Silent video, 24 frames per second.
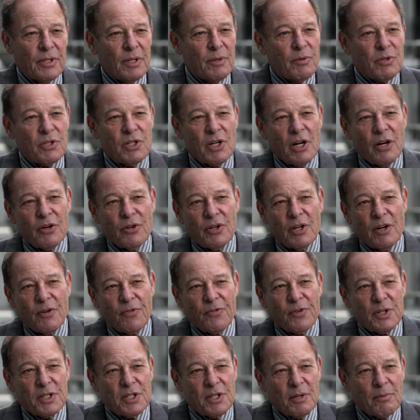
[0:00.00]
There was no
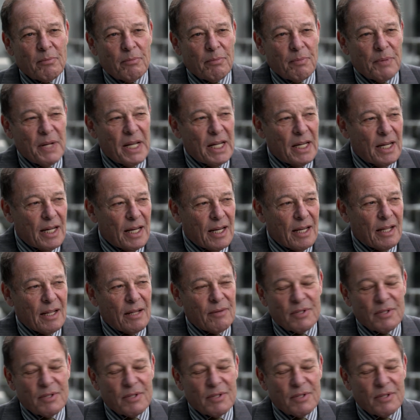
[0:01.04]
difference in bleeding,